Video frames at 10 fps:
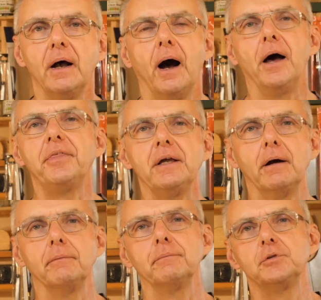I think,
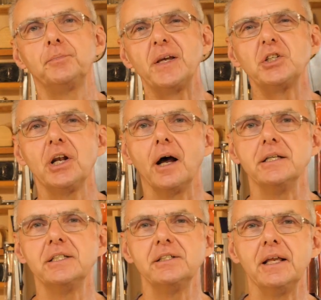
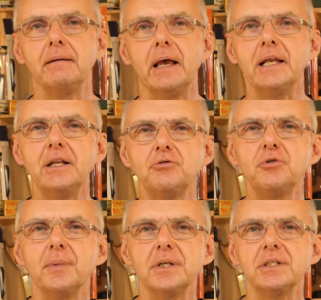specialises in
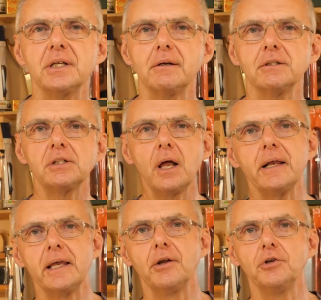instruments that are
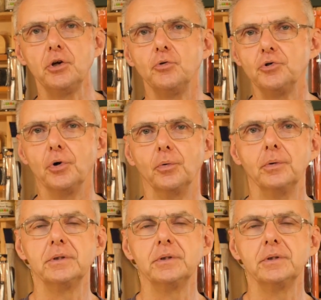slightly unusual.